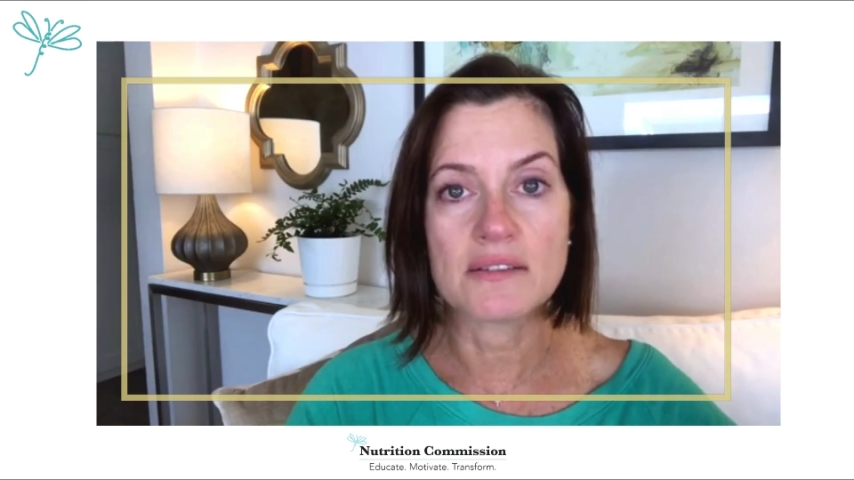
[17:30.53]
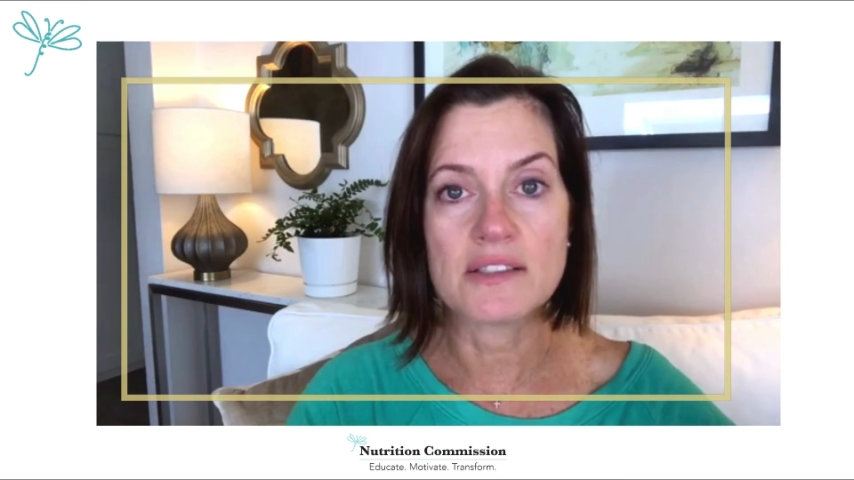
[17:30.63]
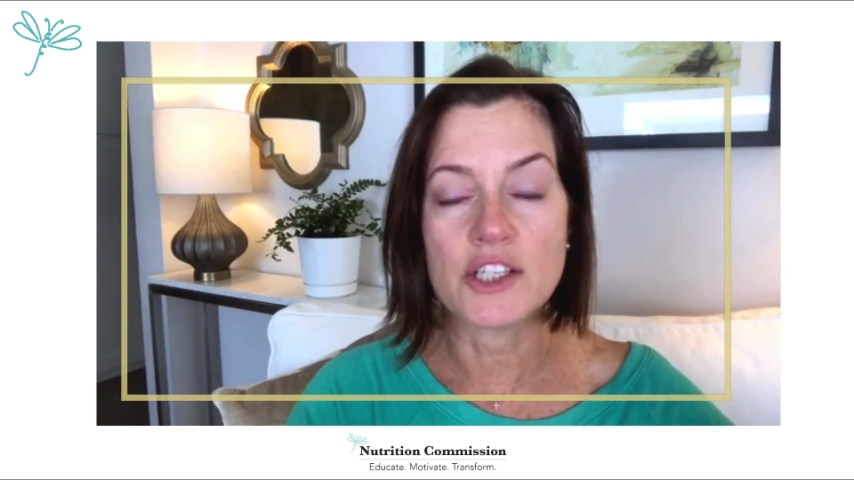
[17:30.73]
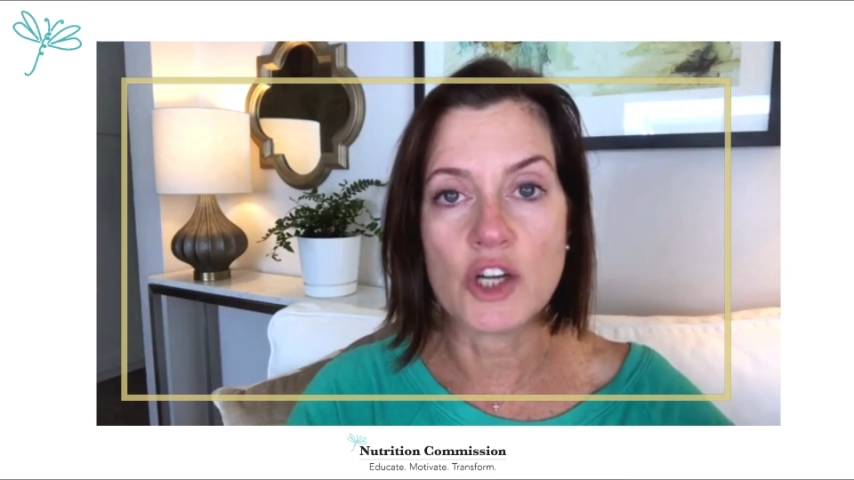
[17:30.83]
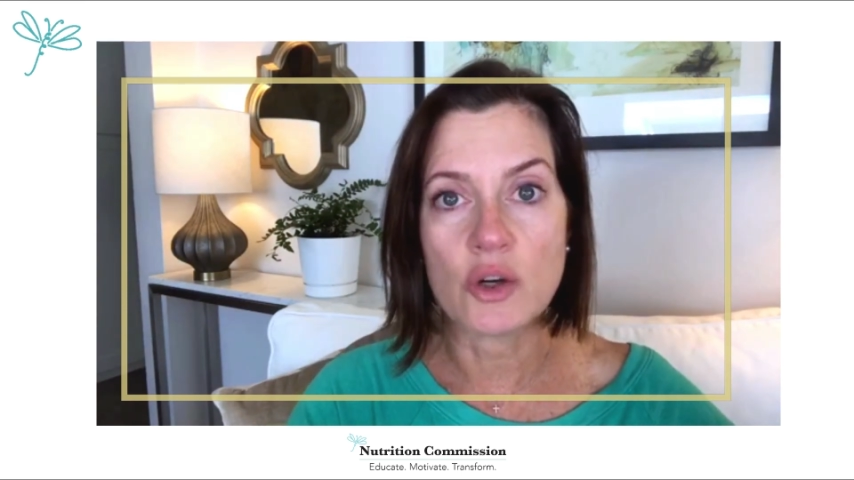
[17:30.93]

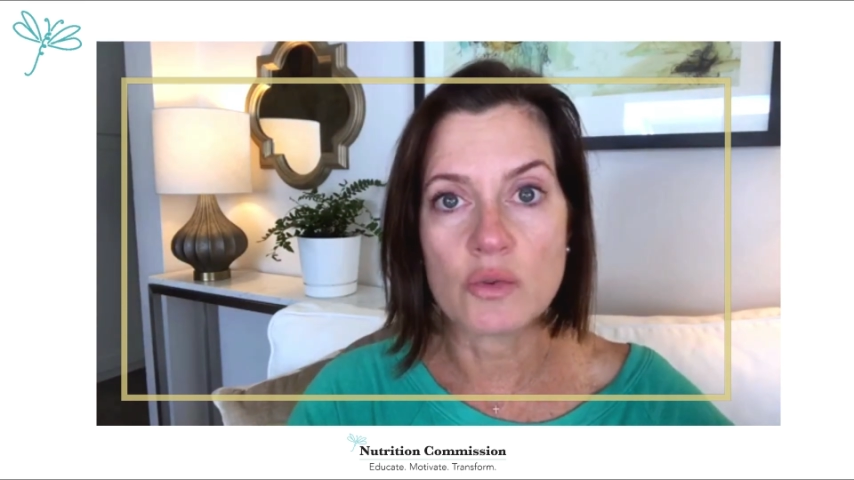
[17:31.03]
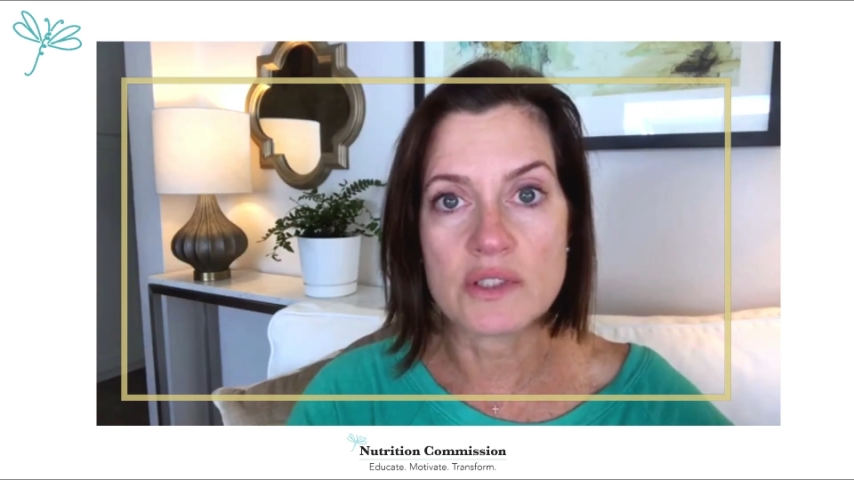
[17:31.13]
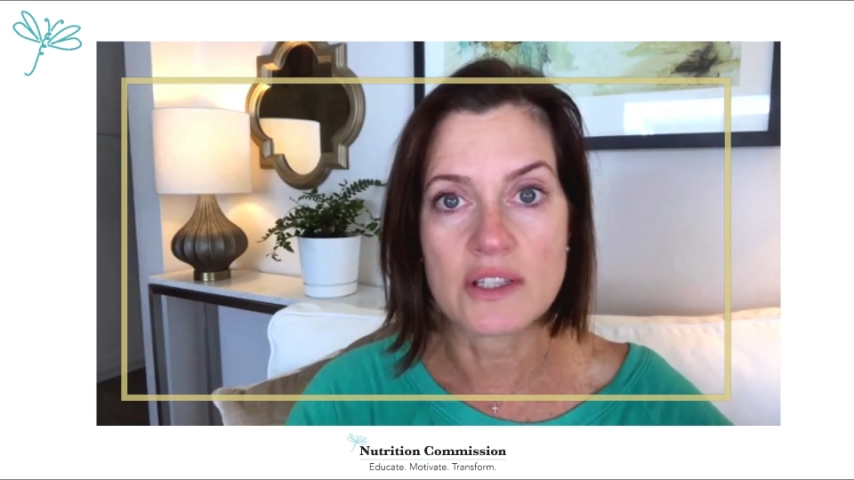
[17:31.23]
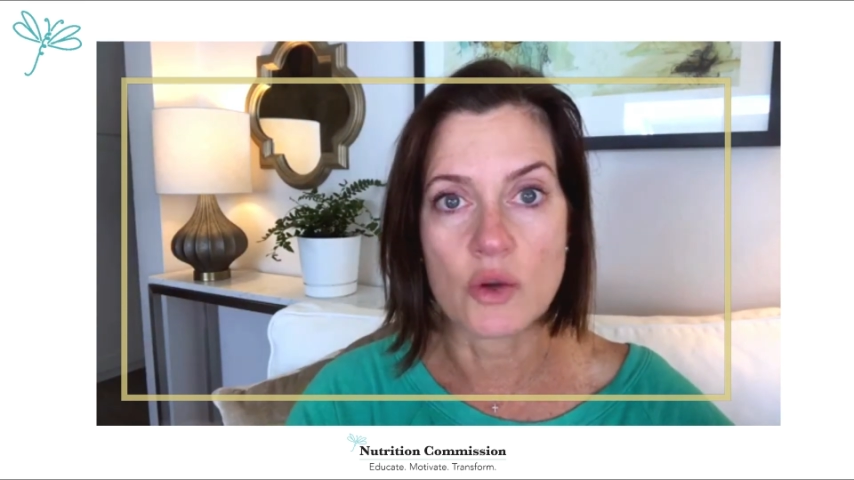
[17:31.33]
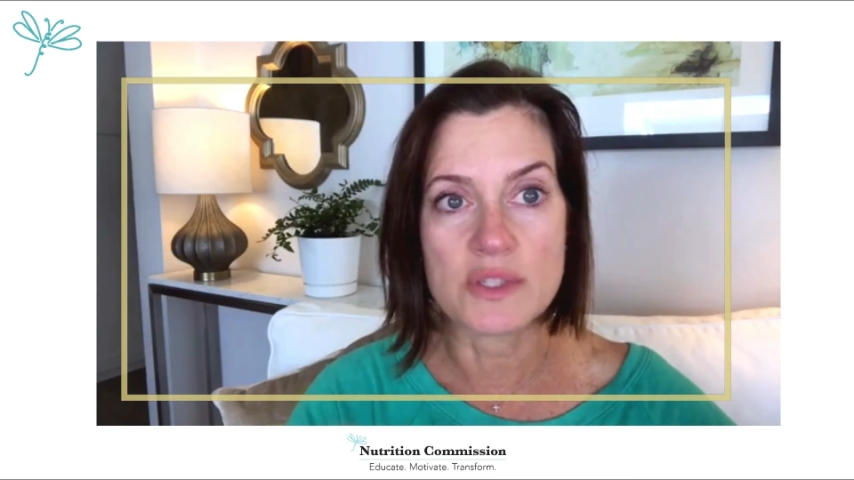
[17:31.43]
you know,
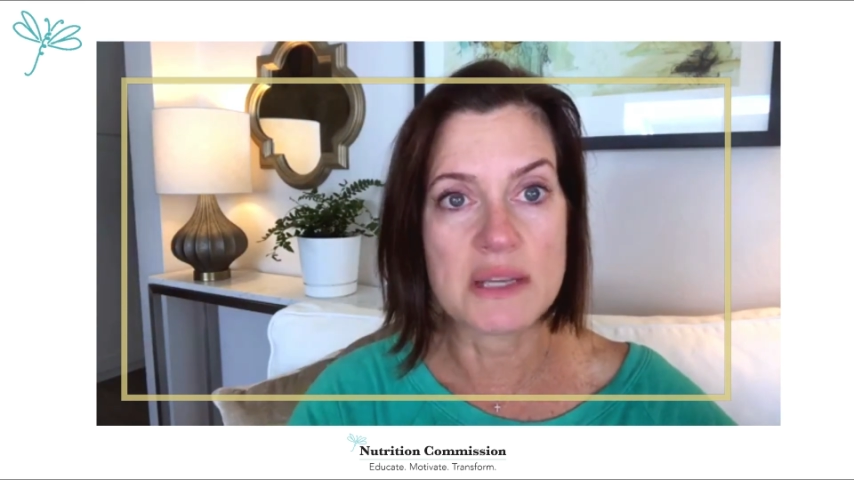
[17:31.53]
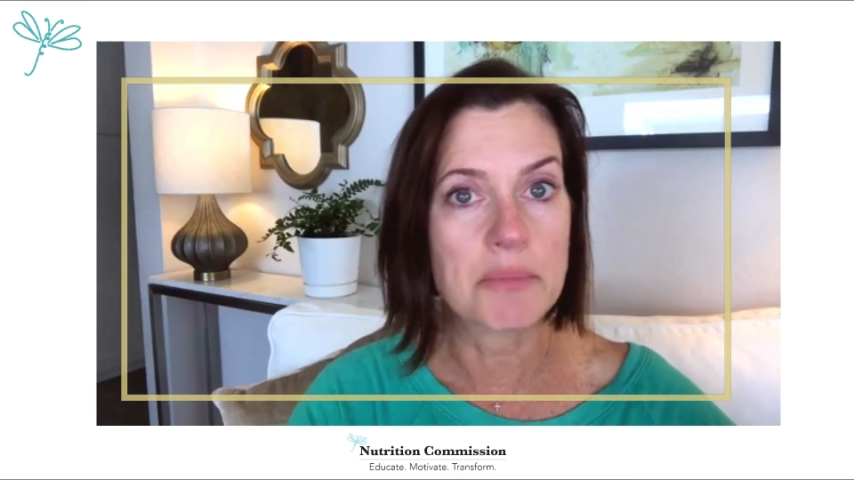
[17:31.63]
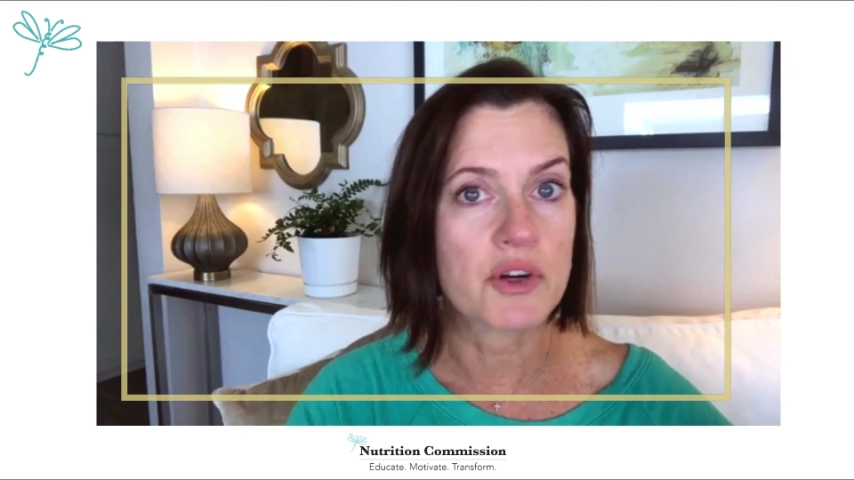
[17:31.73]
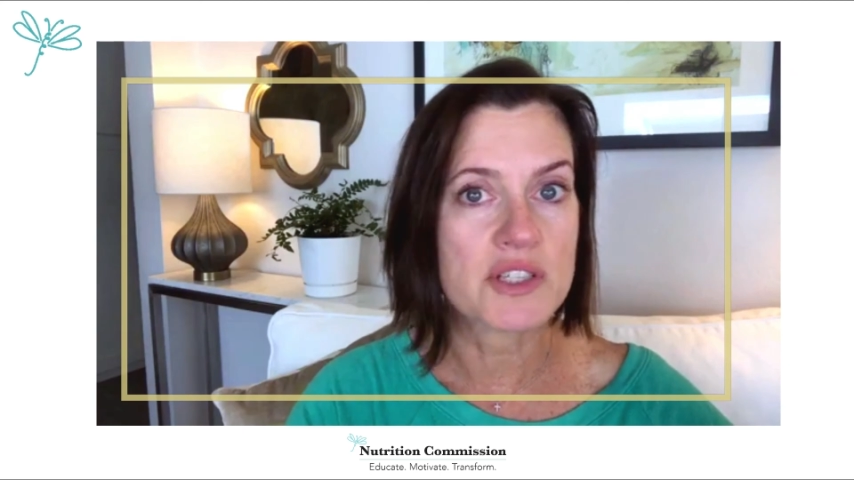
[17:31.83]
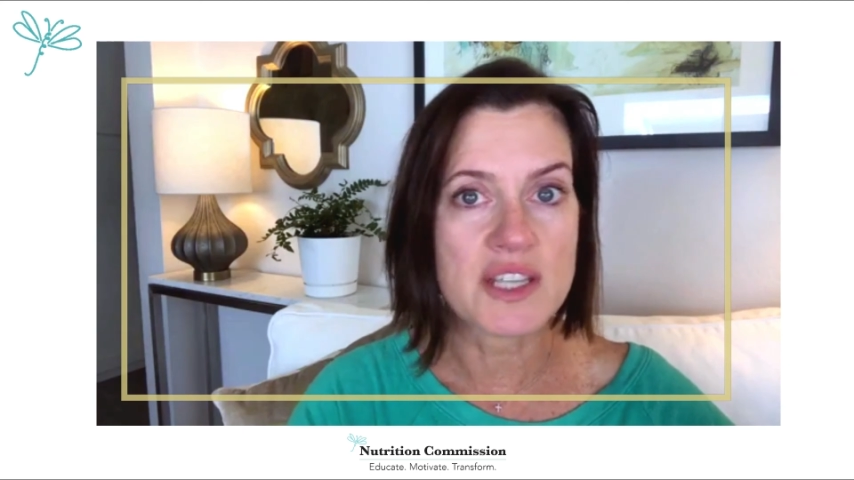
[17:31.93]
go
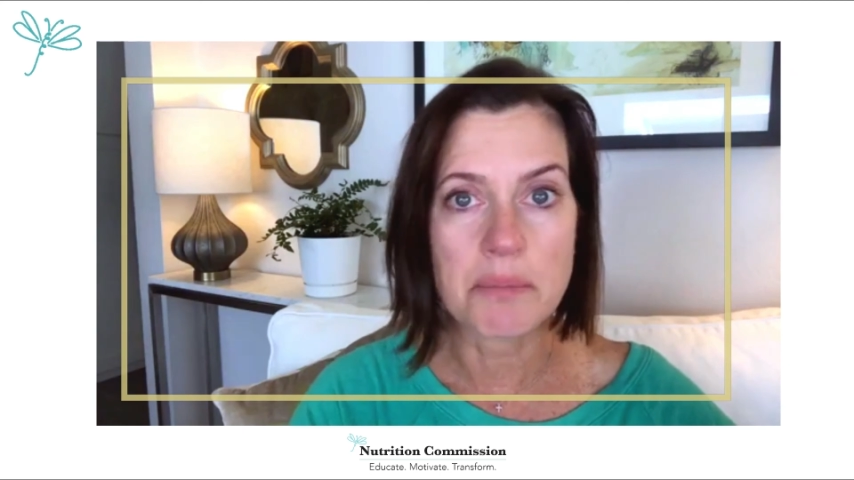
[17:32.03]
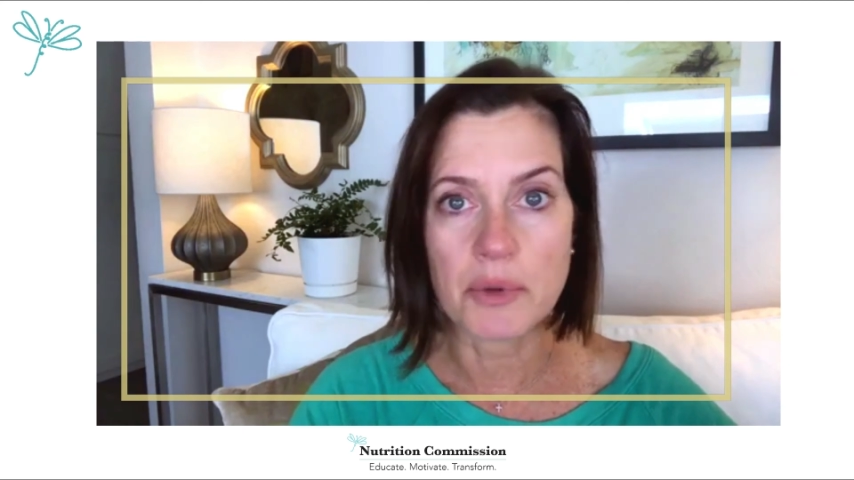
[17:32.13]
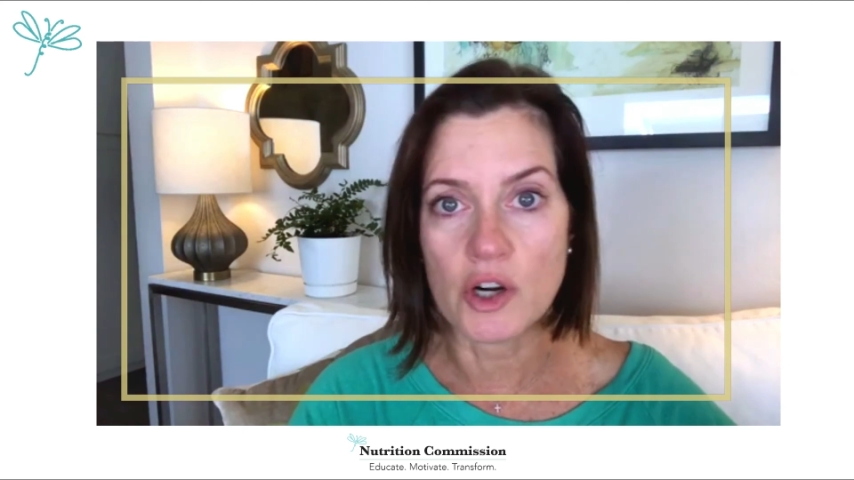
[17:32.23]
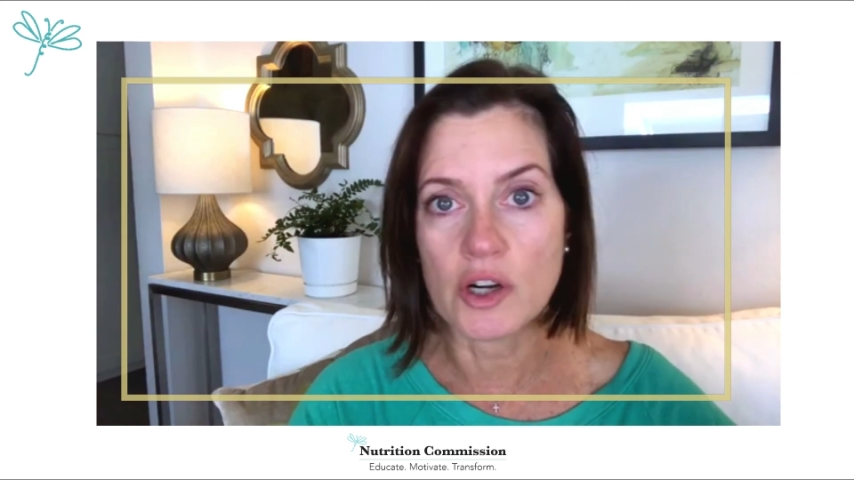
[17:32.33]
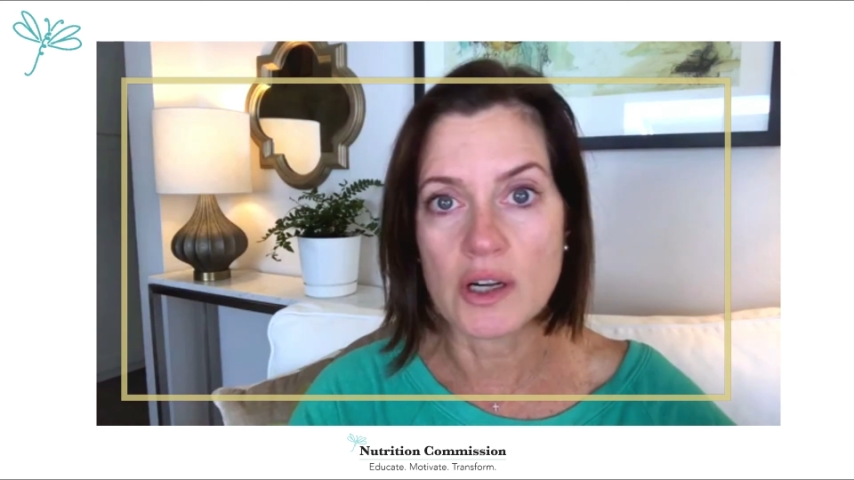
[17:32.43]
deeper and
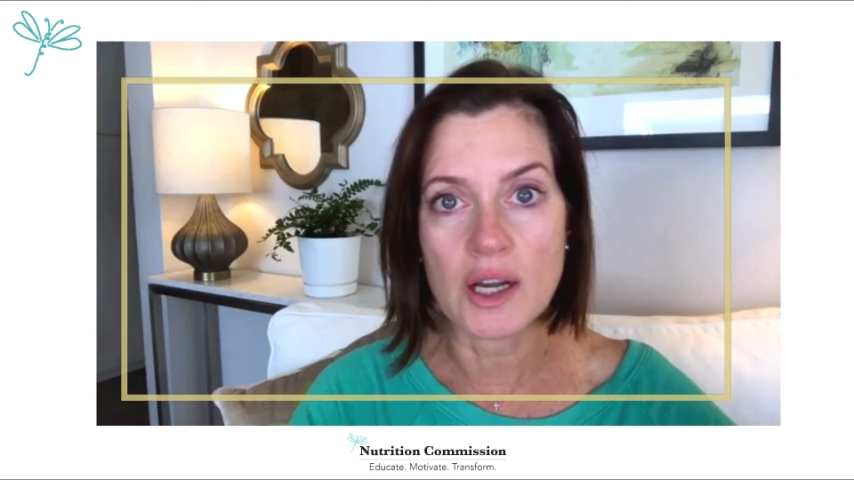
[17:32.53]
deeper